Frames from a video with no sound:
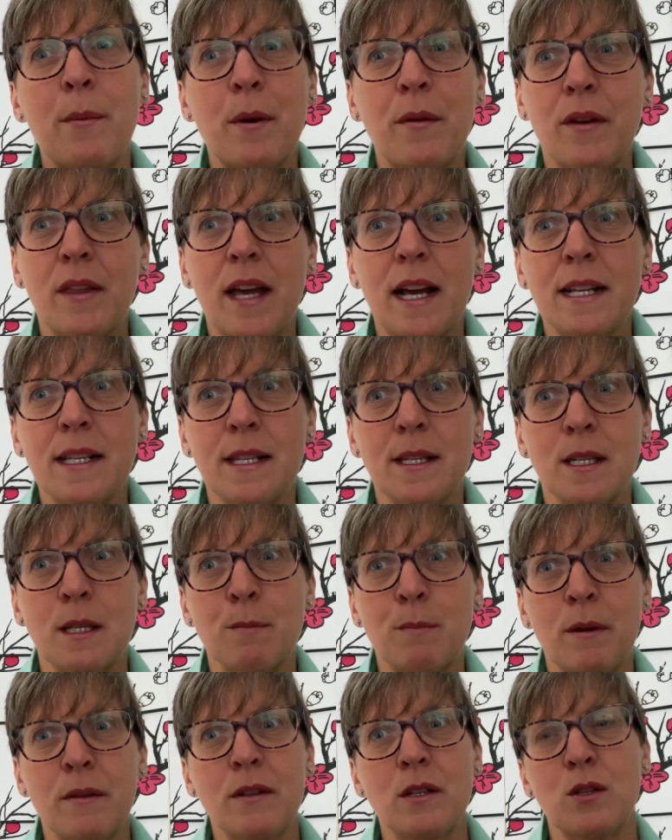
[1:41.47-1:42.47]
whether that's a
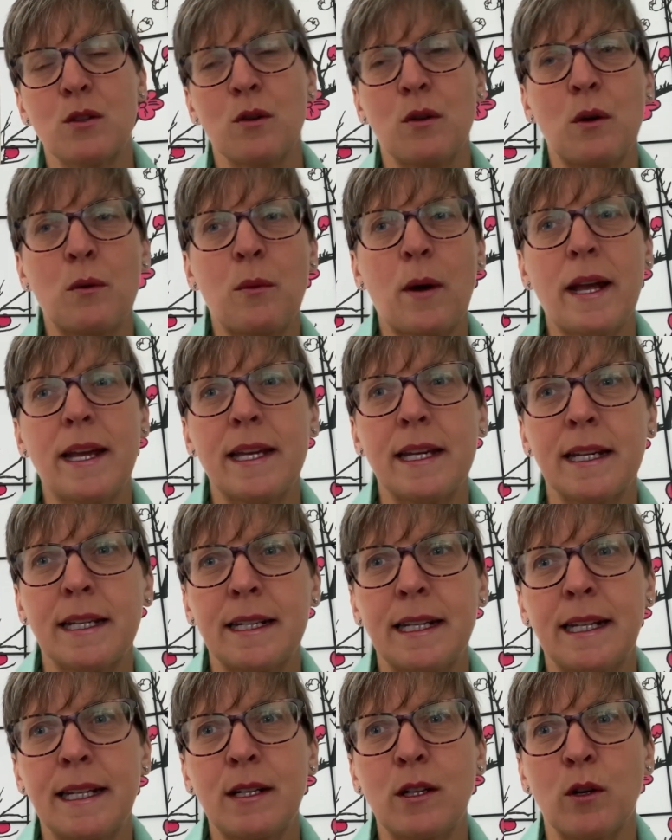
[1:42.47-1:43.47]
spiritual
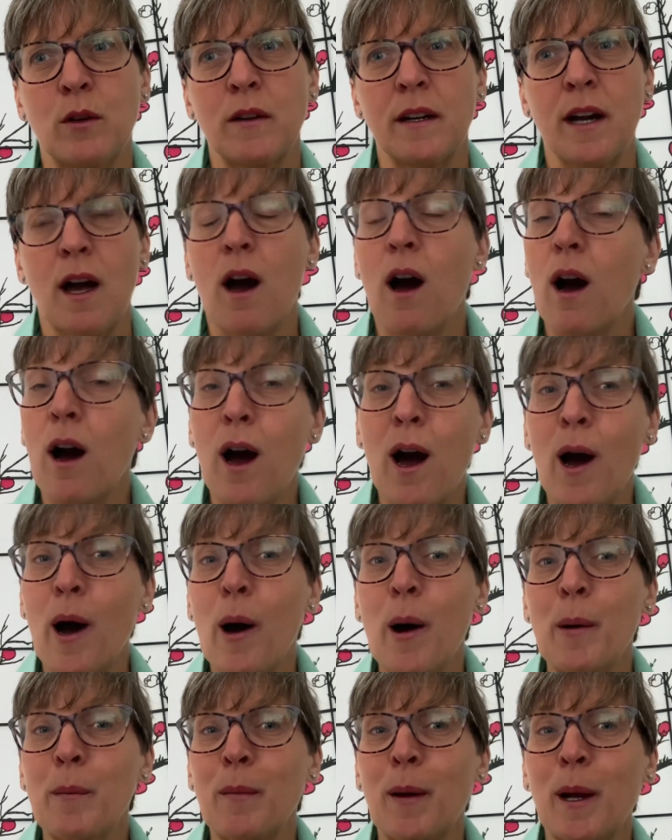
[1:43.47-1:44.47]
awakening or an
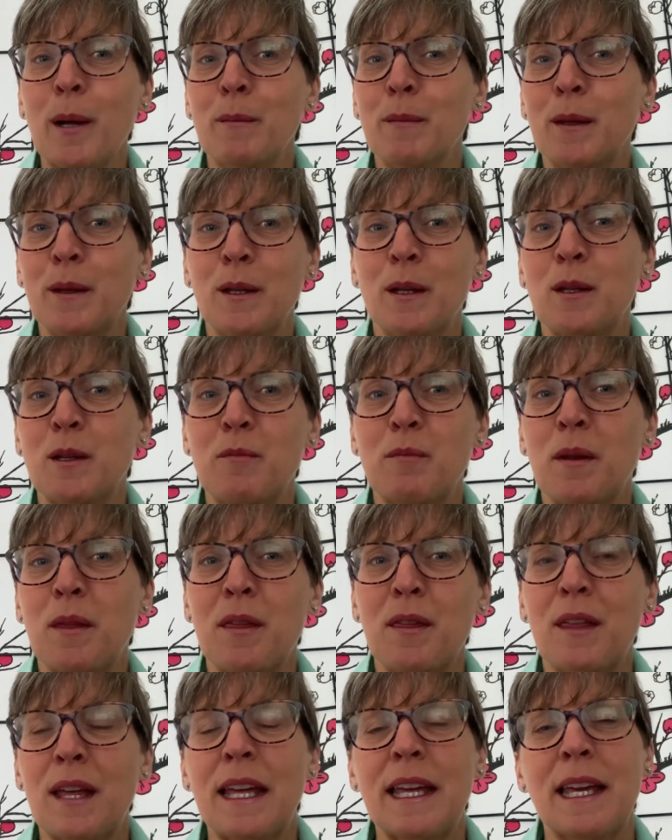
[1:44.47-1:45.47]
aha moment that you've
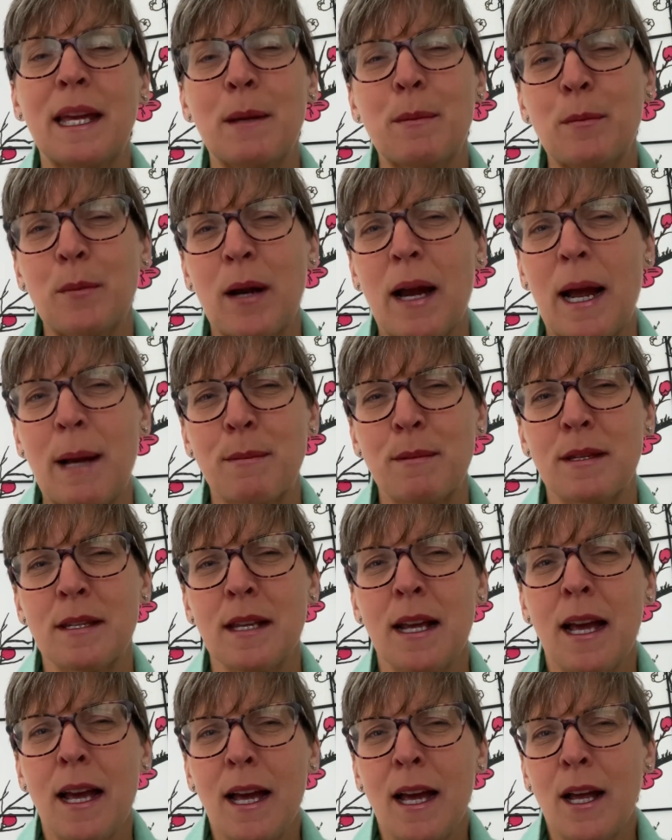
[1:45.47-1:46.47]
been thinking
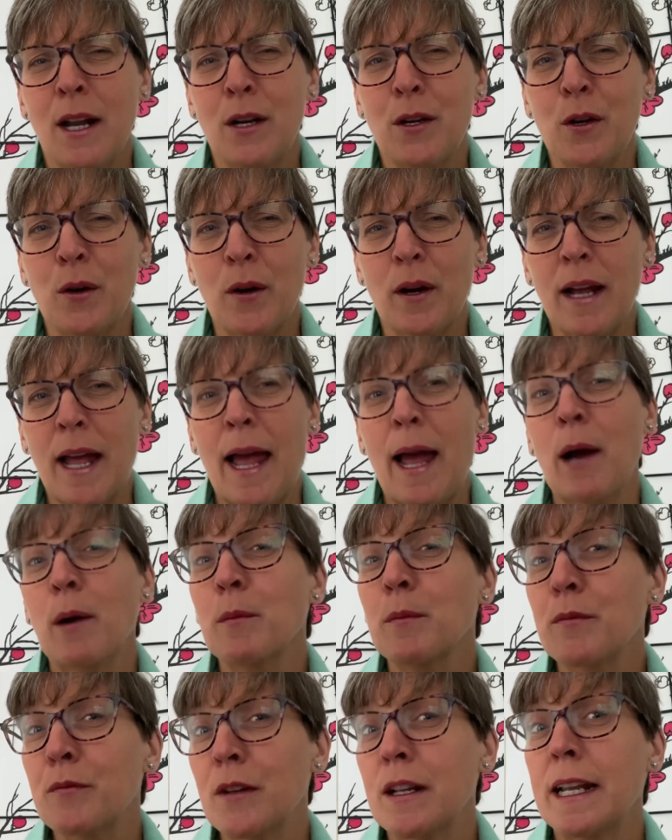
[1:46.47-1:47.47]
perhaps not
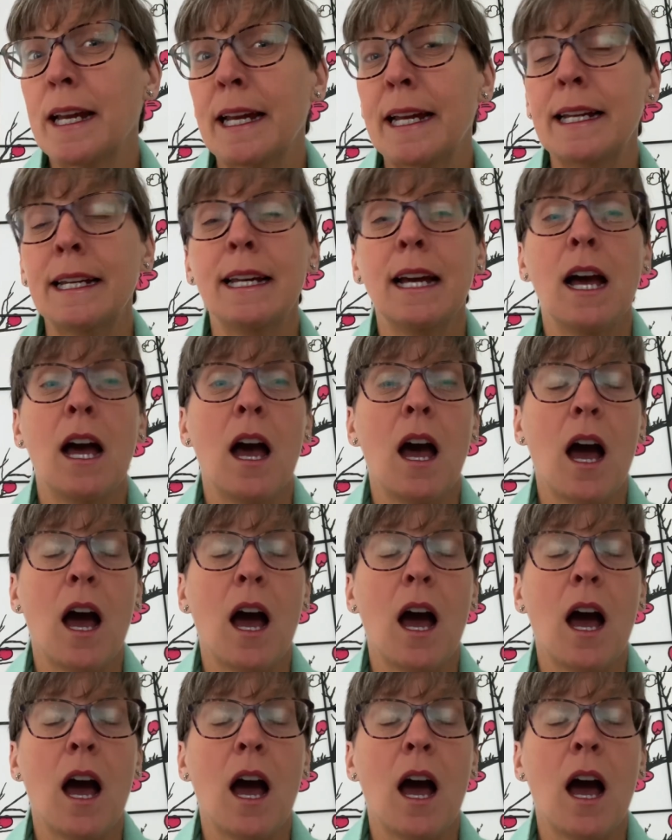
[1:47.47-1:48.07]
helpfully.